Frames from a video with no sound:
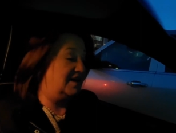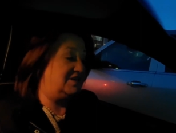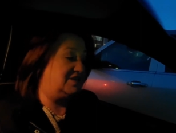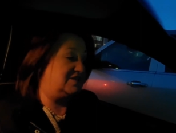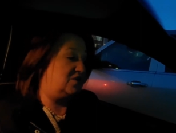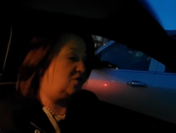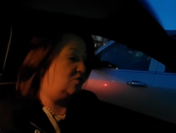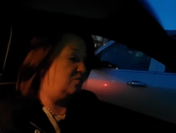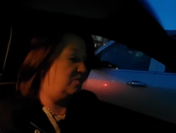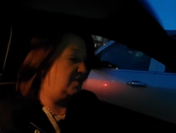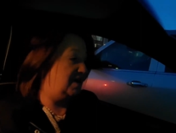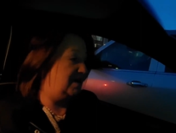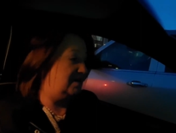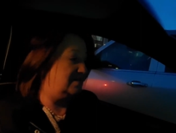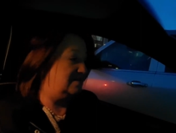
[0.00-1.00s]
just hope
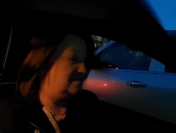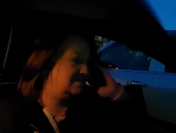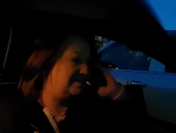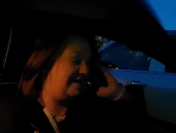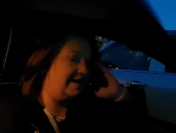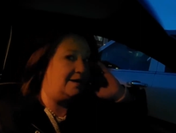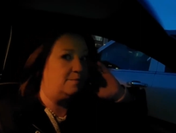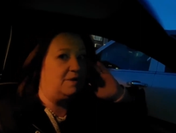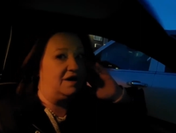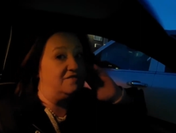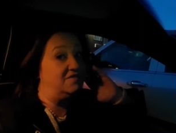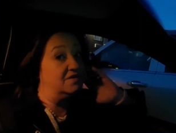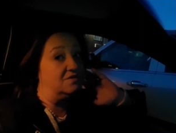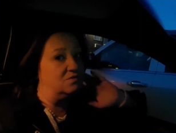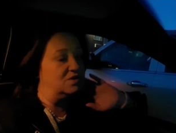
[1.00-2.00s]
that I
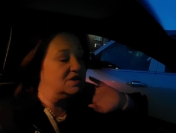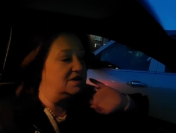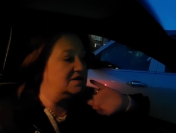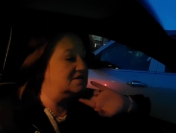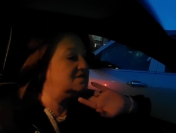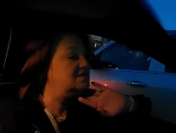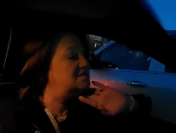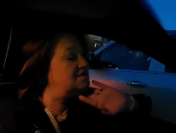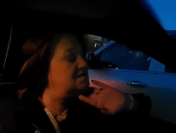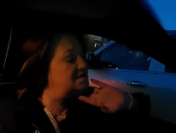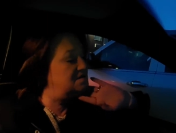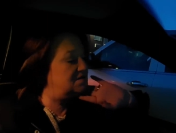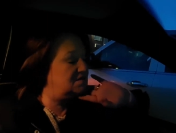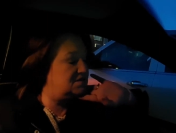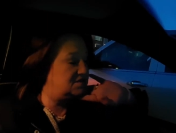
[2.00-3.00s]
feel really
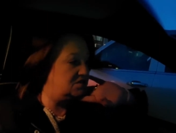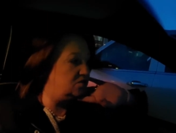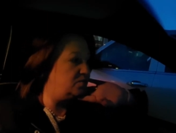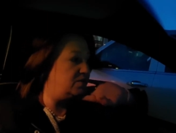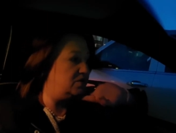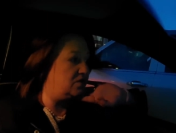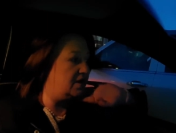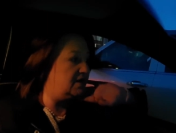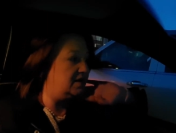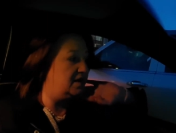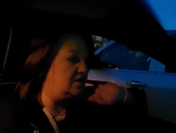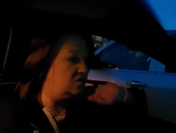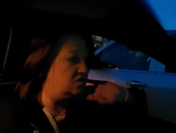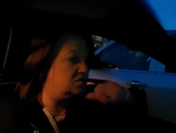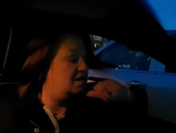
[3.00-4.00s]
stupid right
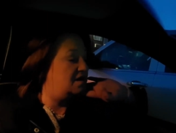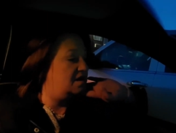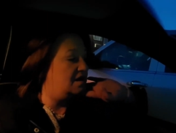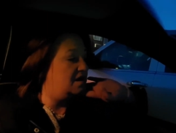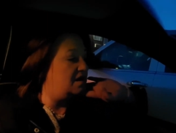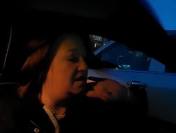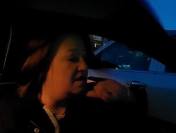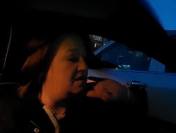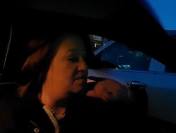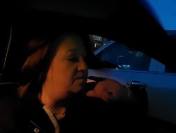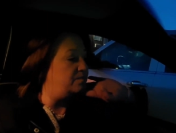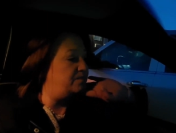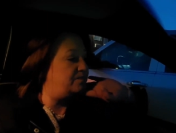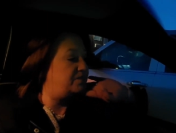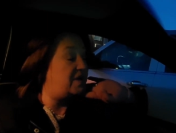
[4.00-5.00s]
now.
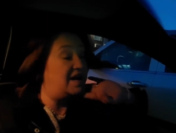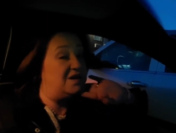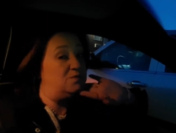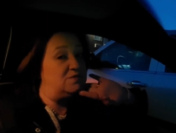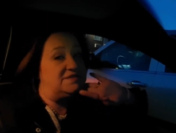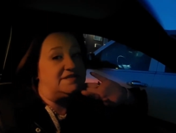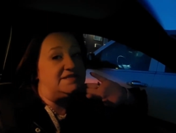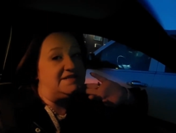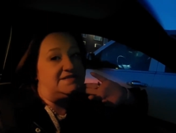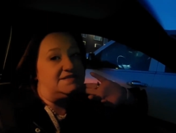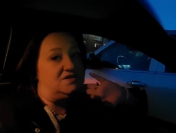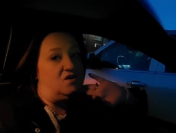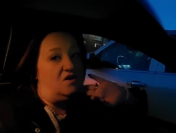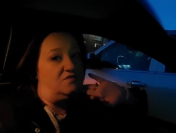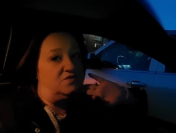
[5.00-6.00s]
Um, and it was a
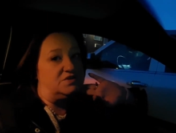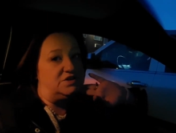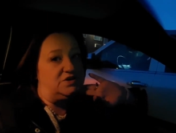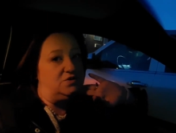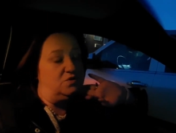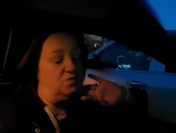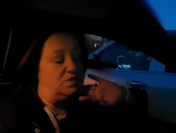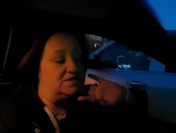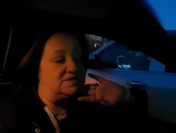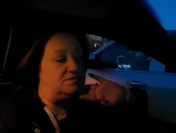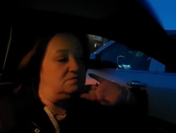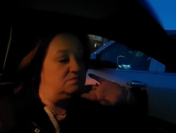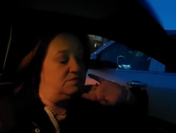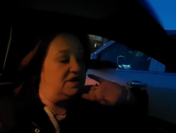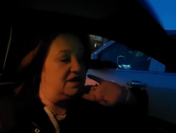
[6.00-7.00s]
decent offer too. It wasn't
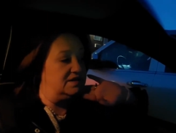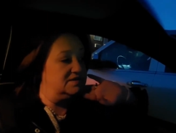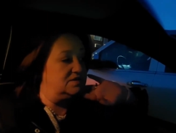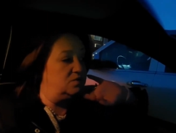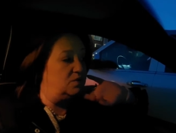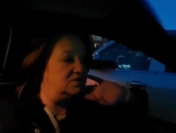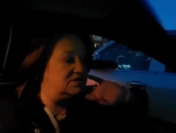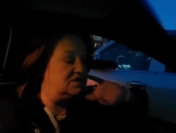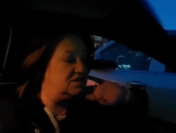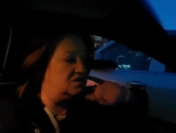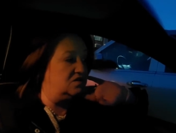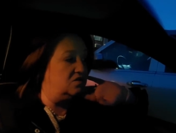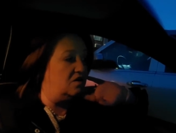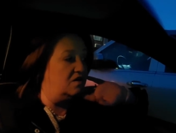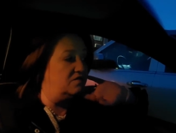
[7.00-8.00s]
because it wasn't a
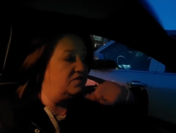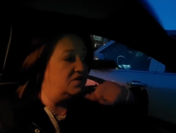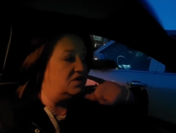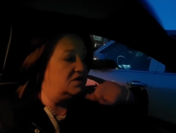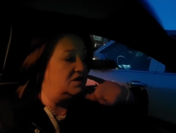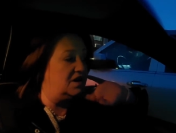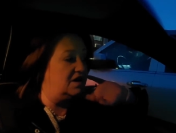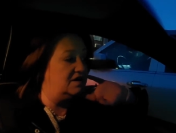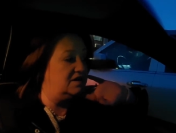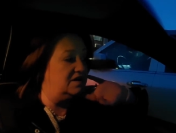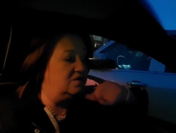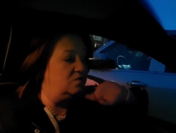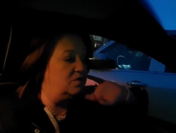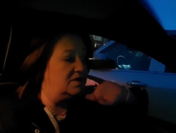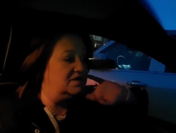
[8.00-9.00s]
good offer.
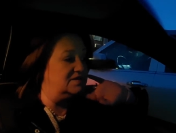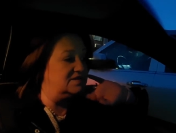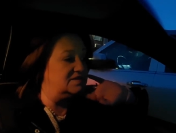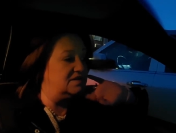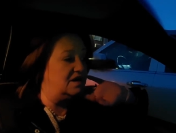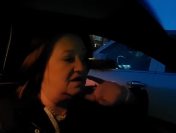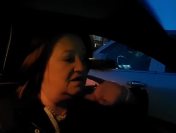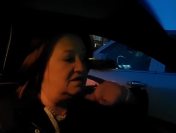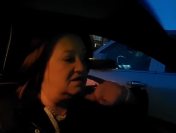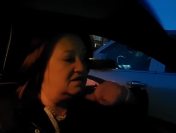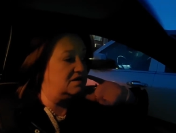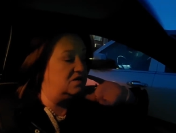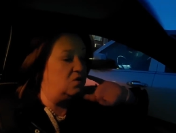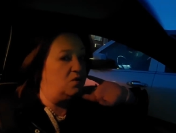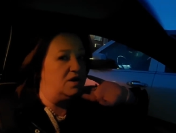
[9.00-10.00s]
It was uh,
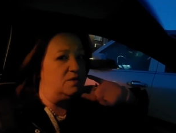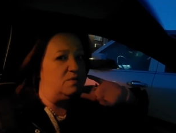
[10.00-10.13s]
going